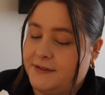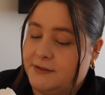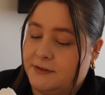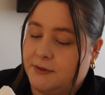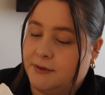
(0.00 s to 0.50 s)

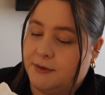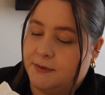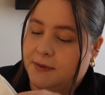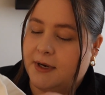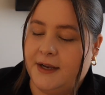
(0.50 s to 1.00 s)

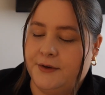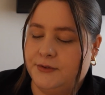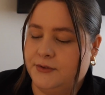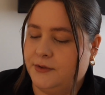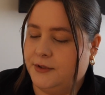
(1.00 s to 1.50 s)
So I
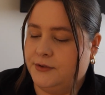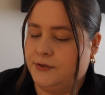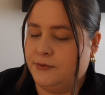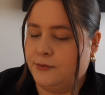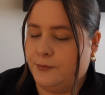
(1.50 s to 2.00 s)
also got
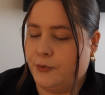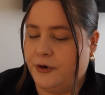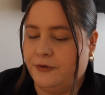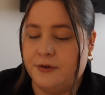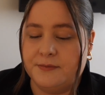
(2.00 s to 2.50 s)
two
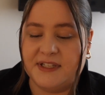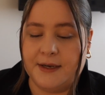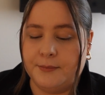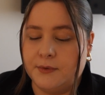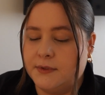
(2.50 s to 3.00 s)
perfume
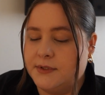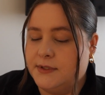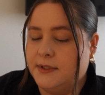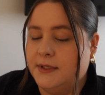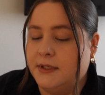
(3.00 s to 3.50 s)

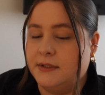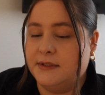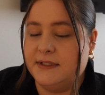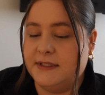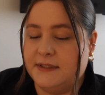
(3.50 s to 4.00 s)
samples.
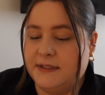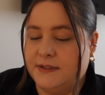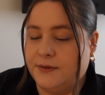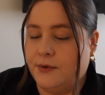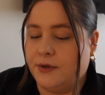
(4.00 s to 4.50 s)
This is
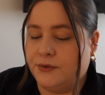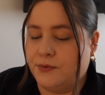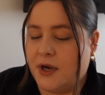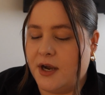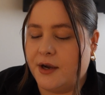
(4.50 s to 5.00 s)
the Eau
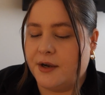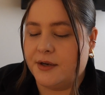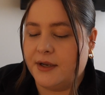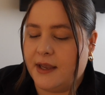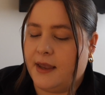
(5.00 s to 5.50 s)
Noir
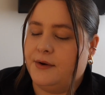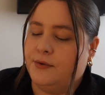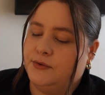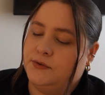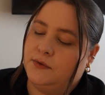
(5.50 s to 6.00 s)
and
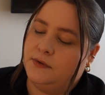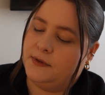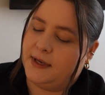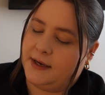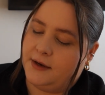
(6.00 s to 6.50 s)
also
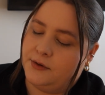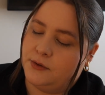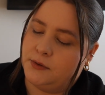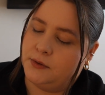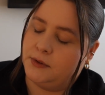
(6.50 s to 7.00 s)
the
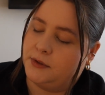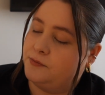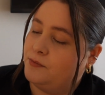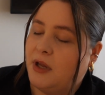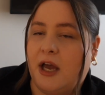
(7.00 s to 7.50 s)

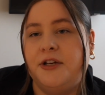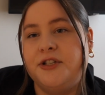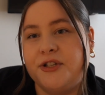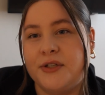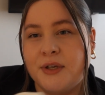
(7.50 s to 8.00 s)
Cologne
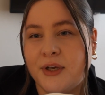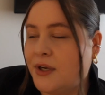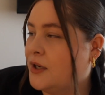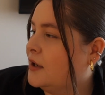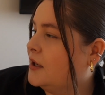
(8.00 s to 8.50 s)
Blanche,
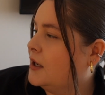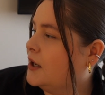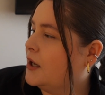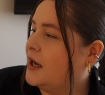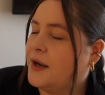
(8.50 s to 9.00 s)

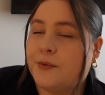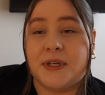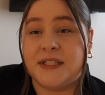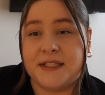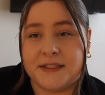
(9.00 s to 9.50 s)

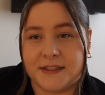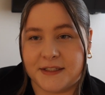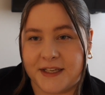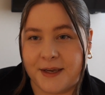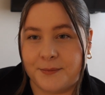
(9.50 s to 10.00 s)
which is the
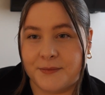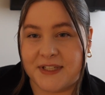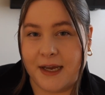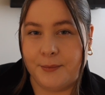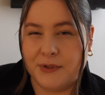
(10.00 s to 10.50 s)
same
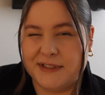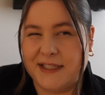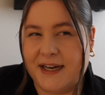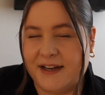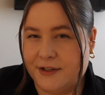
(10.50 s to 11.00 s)
samples
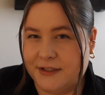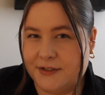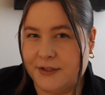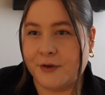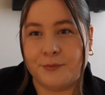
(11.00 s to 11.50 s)
that I
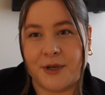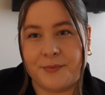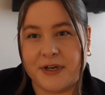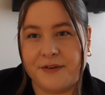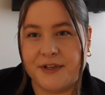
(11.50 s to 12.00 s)
got on my
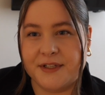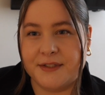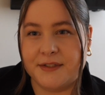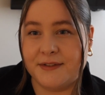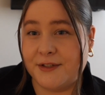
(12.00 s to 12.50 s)

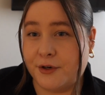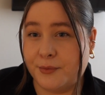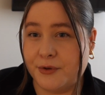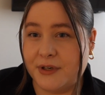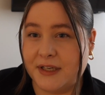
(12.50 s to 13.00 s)
previous Dior
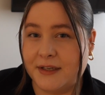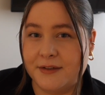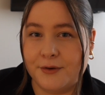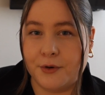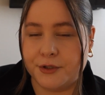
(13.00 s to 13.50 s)
Beauty
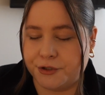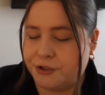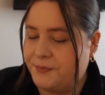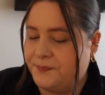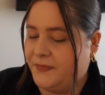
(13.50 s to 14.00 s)
order.
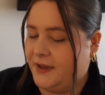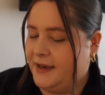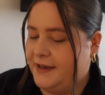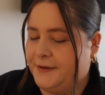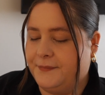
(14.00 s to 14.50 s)

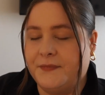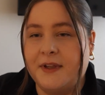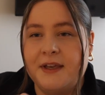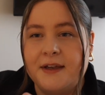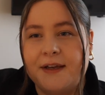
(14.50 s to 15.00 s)

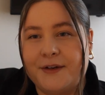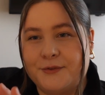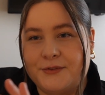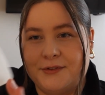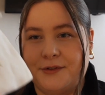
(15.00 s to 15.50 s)
And
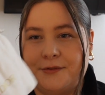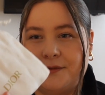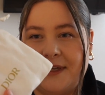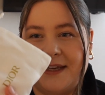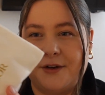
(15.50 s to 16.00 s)
also
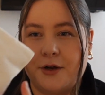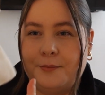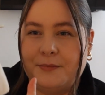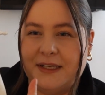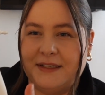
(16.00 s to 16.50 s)
they
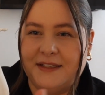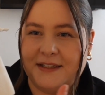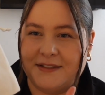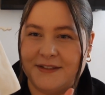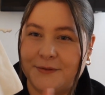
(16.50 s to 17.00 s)
come in
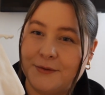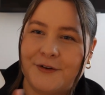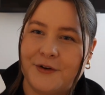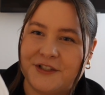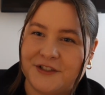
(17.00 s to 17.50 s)
this
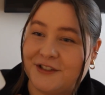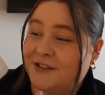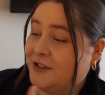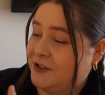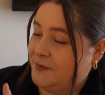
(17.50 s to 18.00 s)
gorgeous
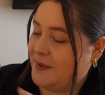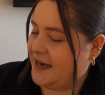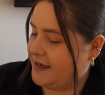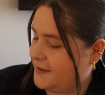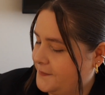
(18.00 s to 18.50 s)
dust
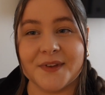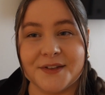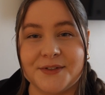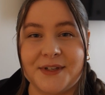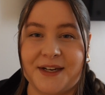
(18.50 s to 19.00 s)
bag.
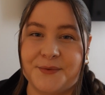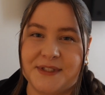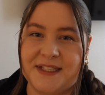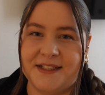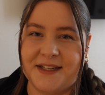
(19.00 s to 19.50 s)
So that
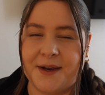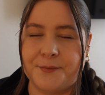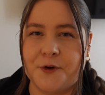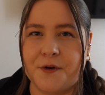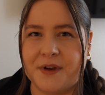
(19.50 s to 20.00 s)
was it.
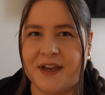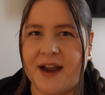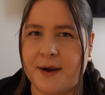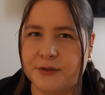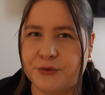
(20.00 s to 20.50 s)
I'm going
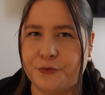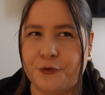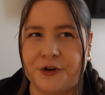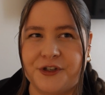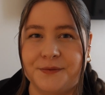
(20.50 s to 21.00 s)
out
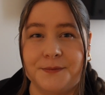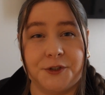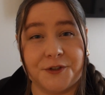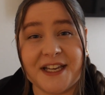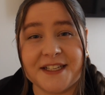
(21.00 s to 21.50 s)
for some
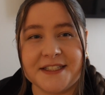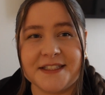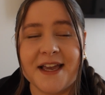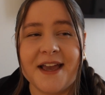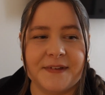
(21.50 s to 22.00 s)

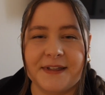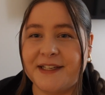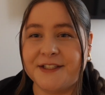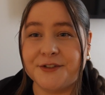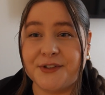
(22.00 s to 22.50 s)
drinks
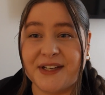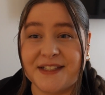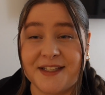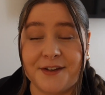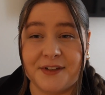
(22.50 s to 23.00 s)
later
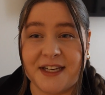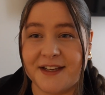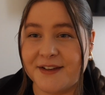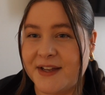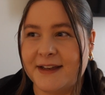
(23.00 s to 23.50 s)
this
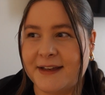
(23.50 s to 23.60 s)
evening.